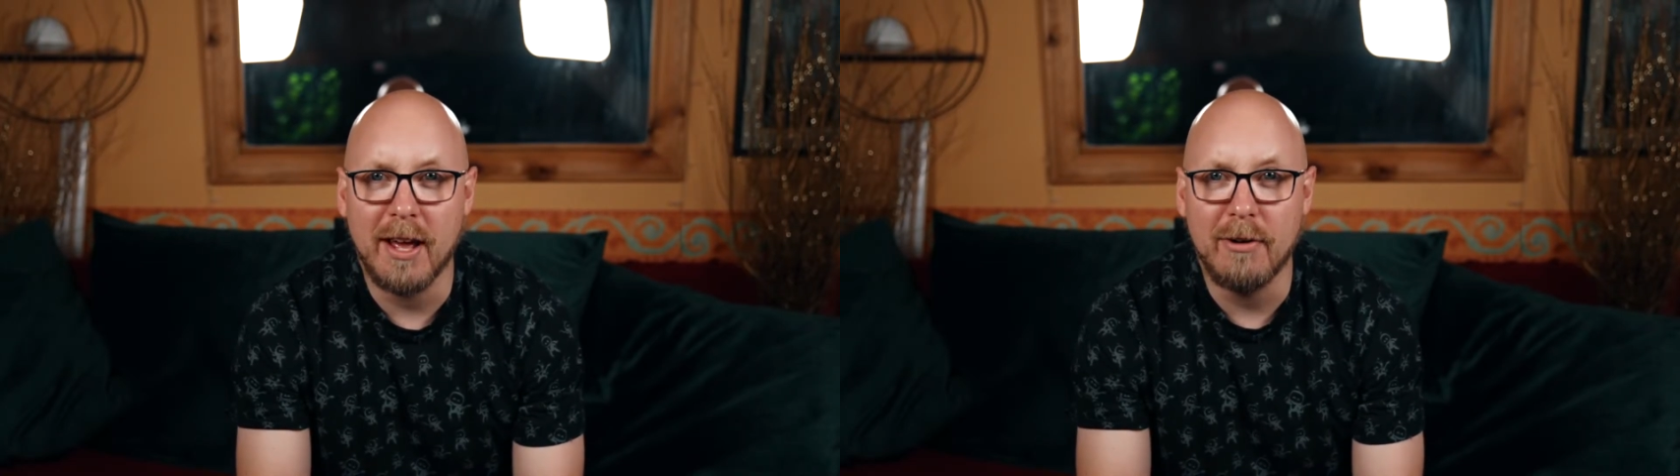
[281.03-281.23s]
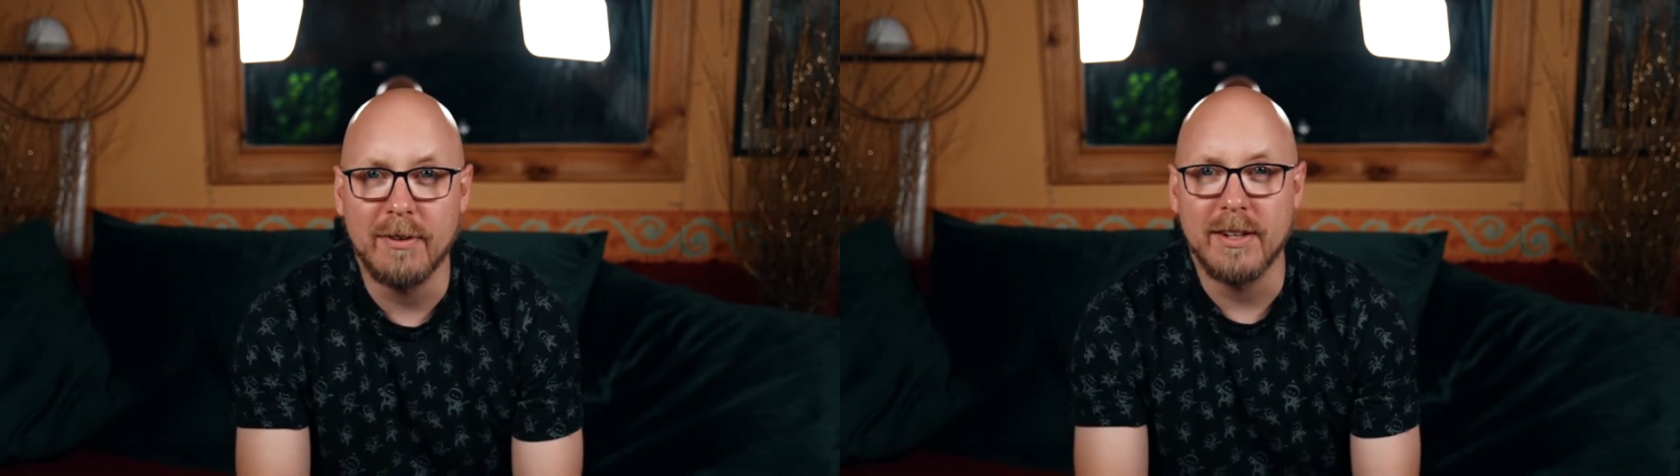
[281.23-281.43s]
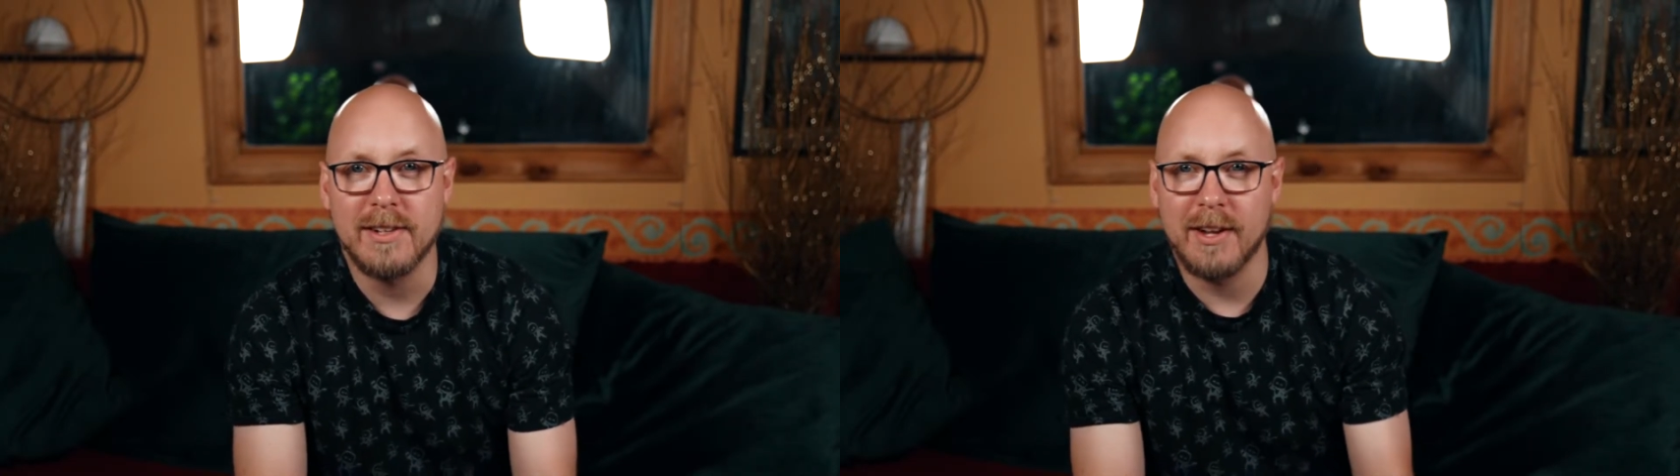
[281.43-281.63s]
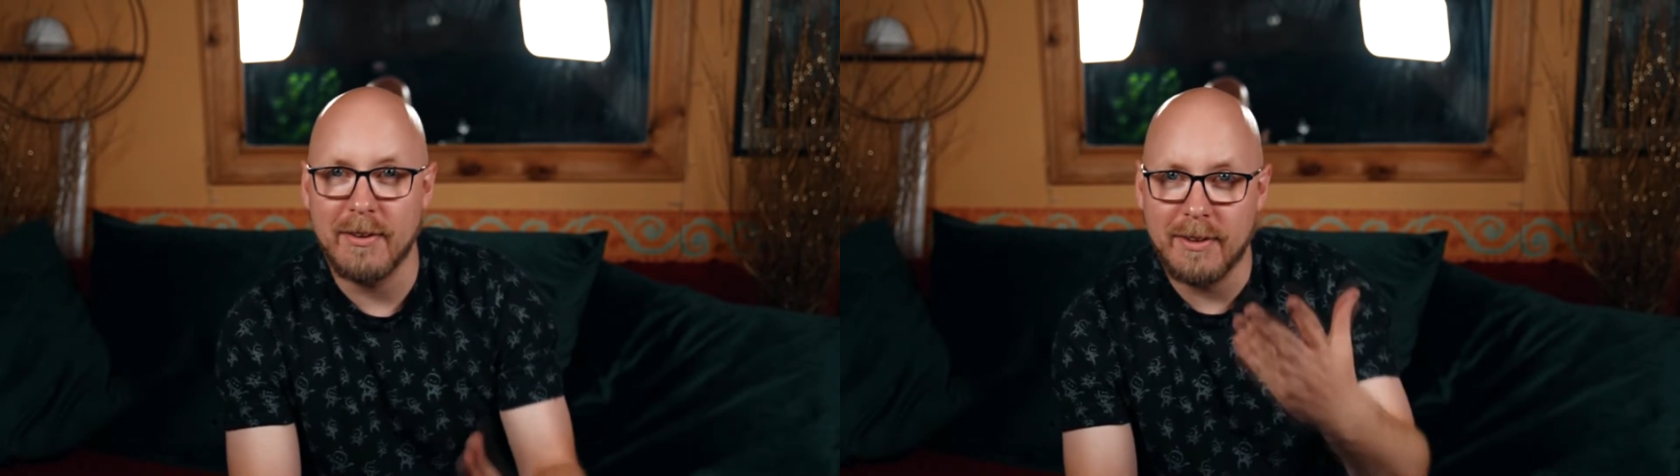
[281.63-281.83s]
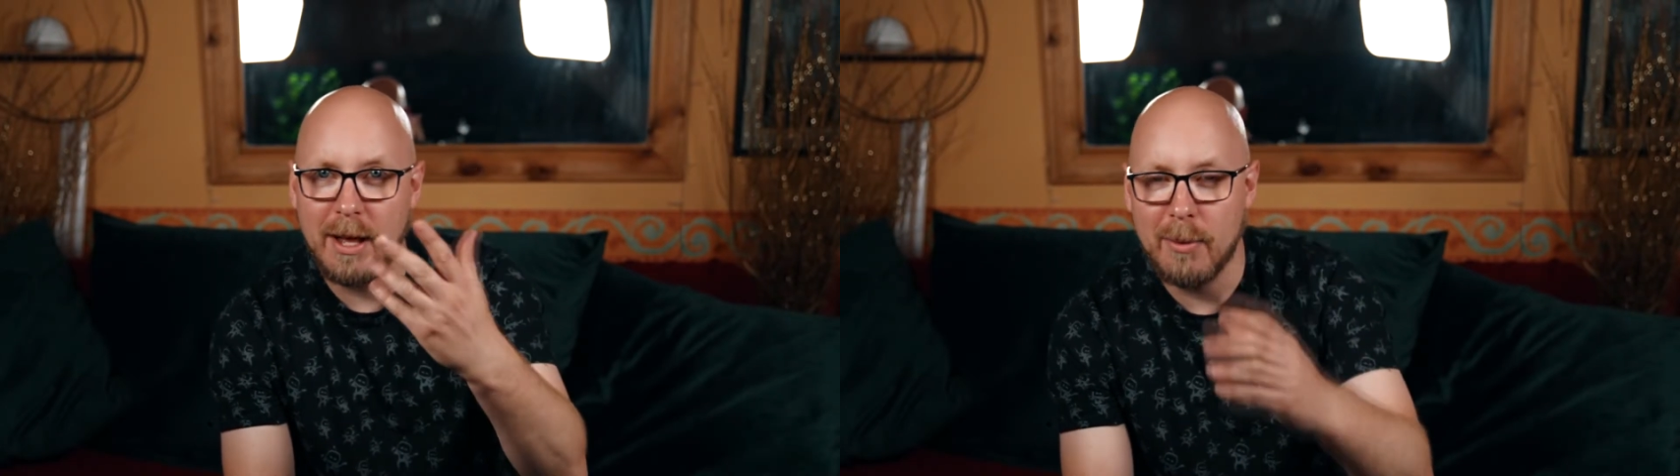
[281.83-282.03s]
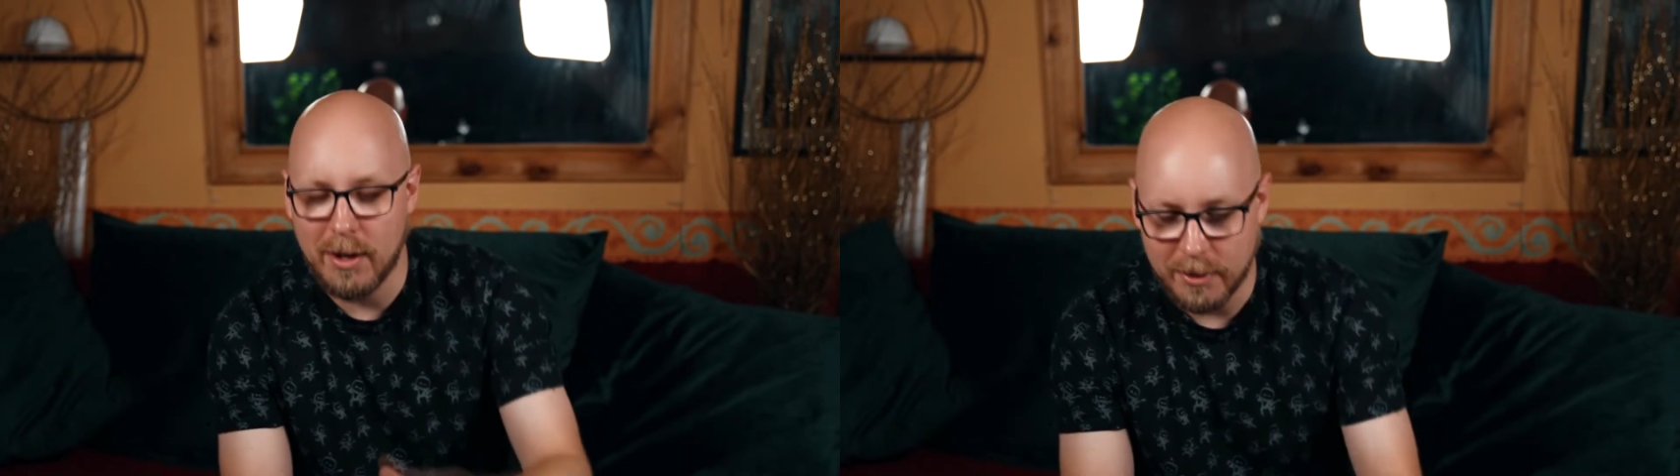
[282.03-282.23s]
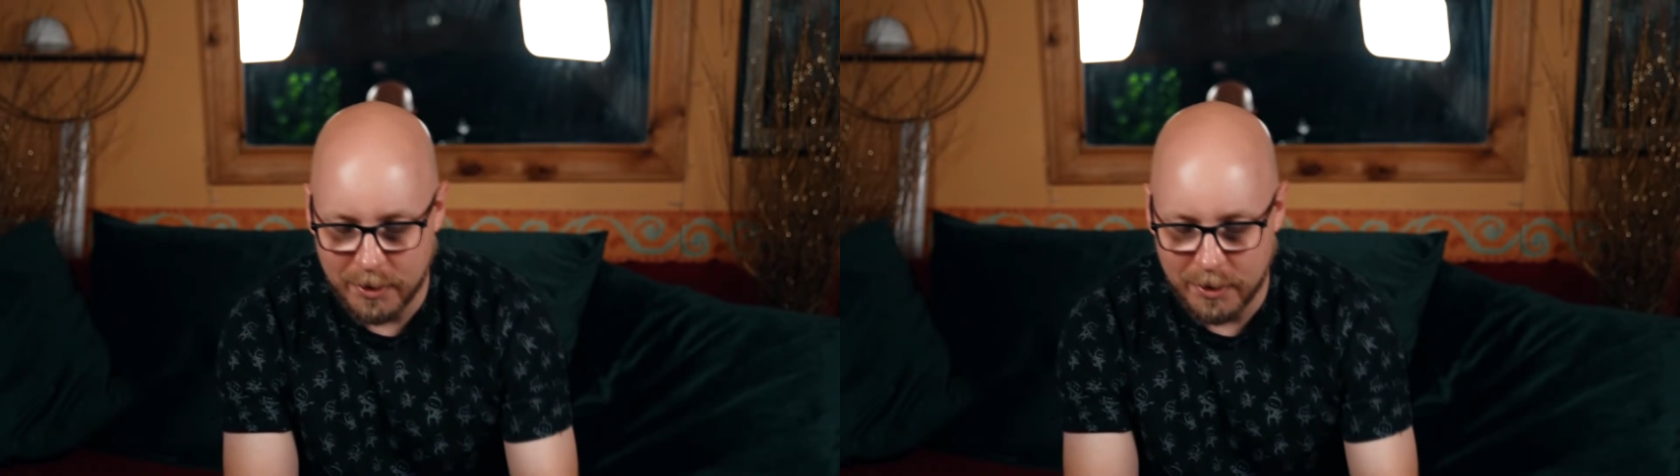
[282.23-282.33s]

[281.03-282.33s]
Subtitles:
Kelvin, so there we are.